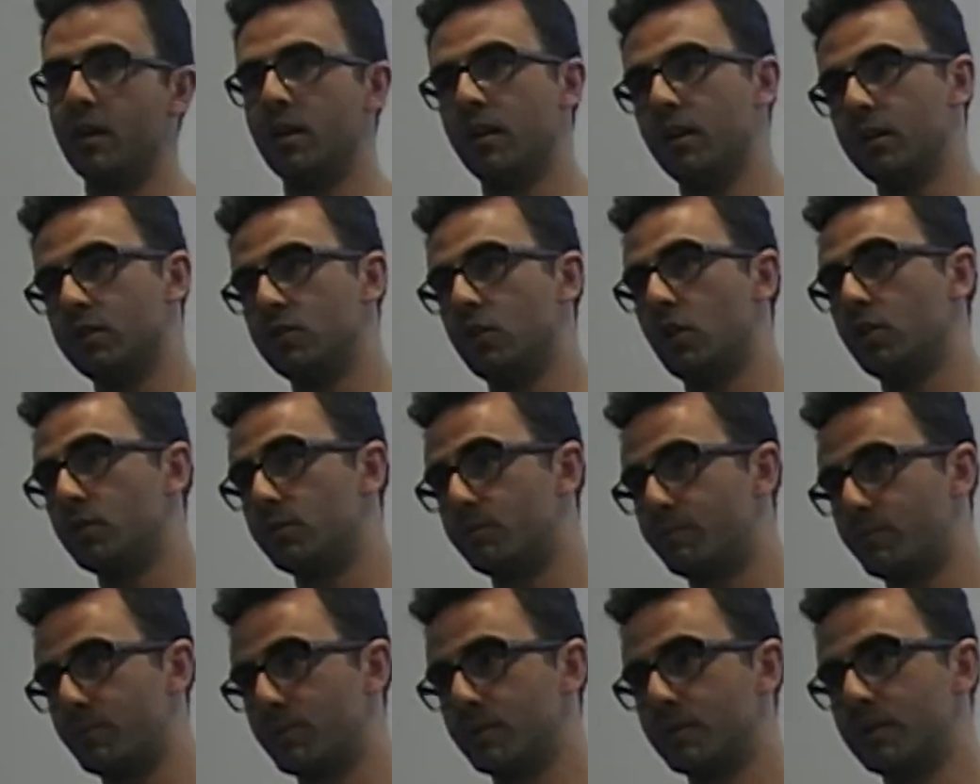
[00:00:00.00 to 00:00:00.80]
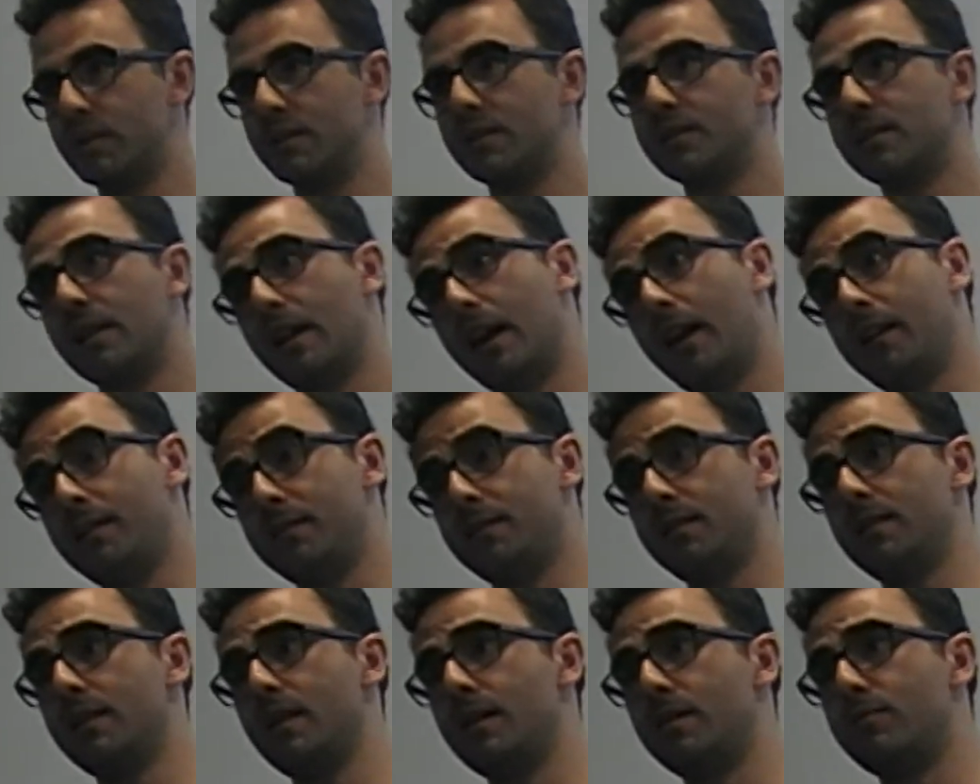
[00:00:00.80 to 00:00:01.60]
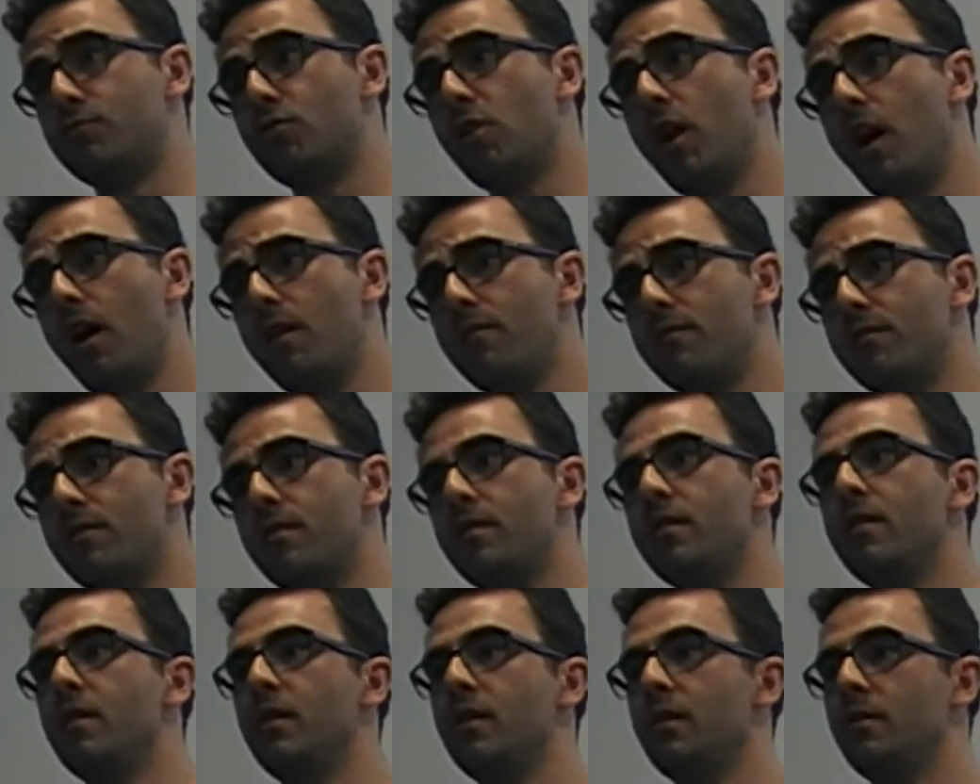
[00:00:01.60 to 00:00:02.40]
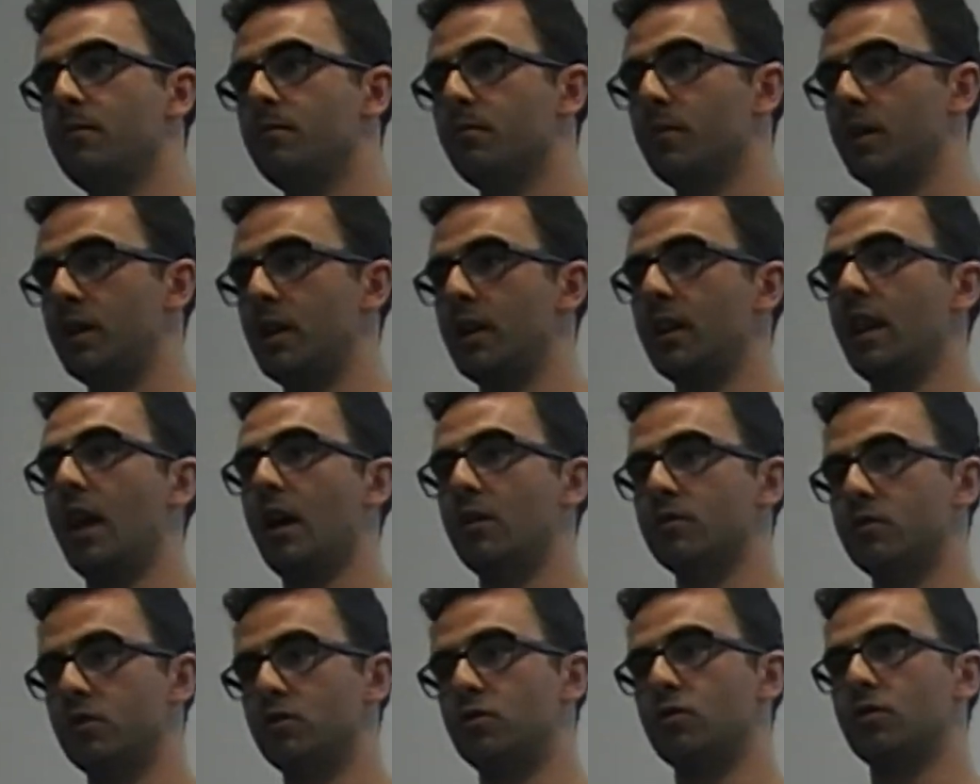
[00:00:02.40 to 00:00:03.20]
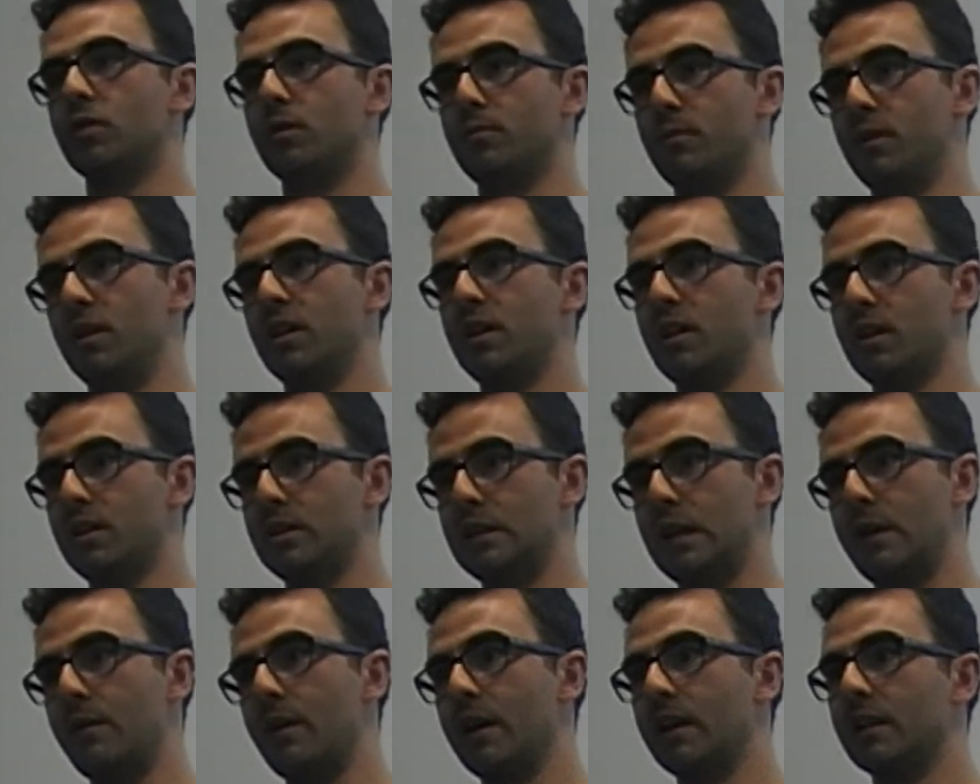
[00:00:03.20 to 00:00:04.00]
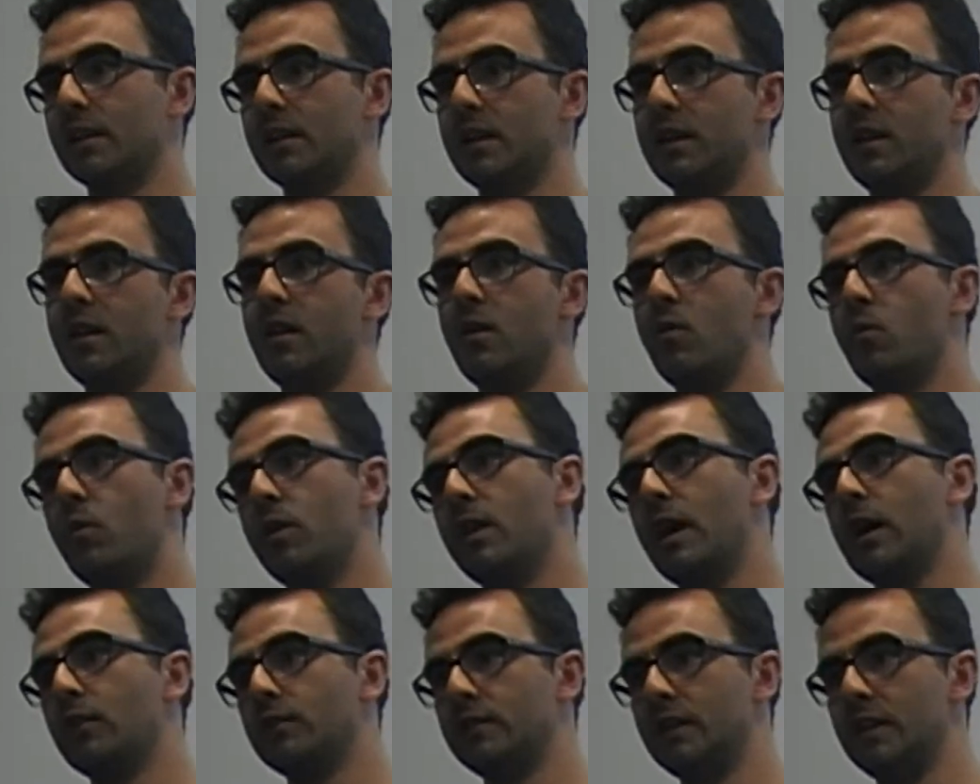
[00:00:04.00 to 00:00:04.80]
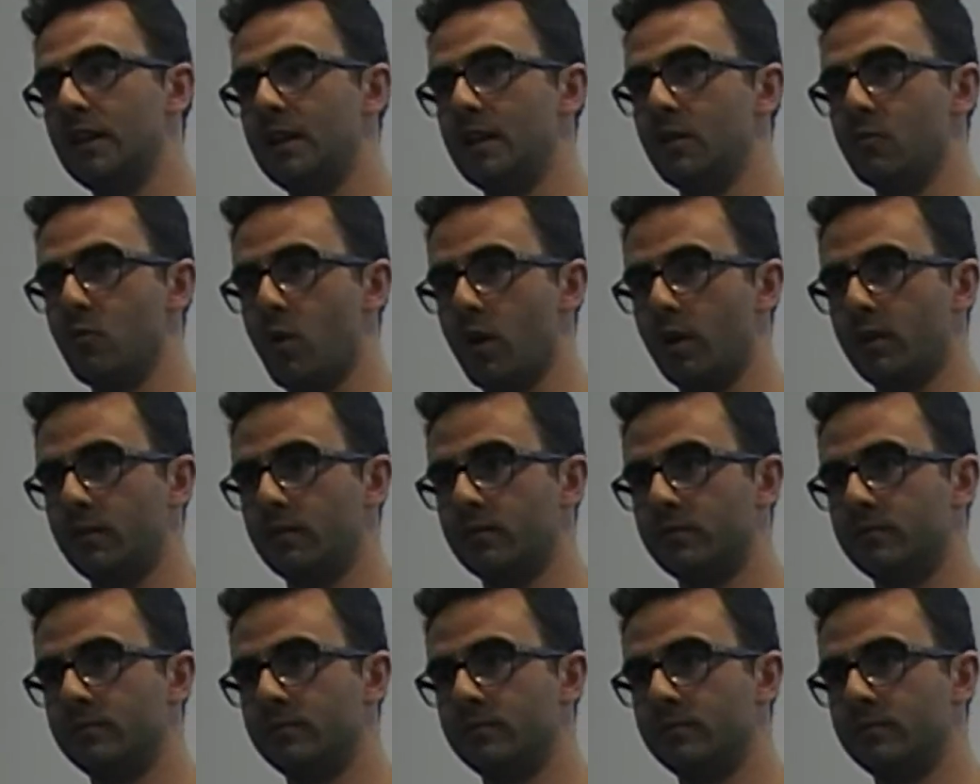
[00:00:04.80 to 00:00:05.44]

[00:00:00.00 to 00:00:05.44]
It's not precisely a driver, but it allows you to communicate directly without needing one.